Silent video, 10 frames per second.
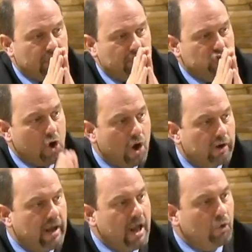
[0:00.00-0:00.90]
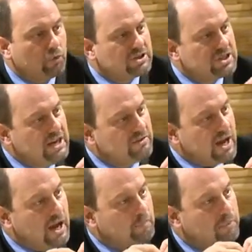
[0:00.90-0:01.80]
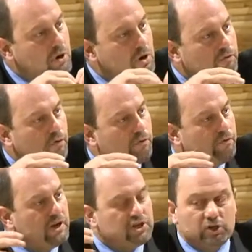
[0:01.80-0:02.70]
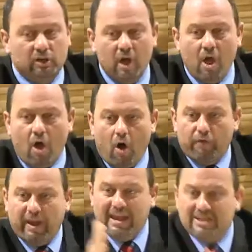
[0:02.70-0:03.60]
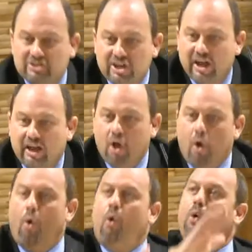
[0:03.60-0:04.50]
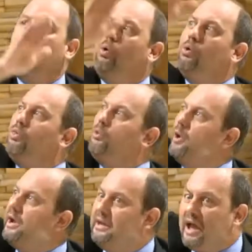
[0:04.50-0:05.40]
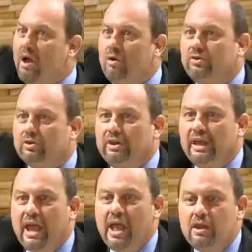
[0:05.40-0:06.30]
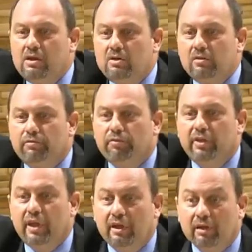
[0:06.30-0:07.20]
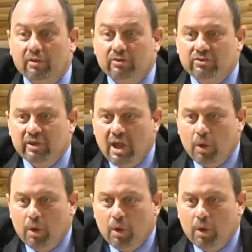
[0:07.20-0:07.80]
John receives a beautiful vision of his day all the way down to the end of things,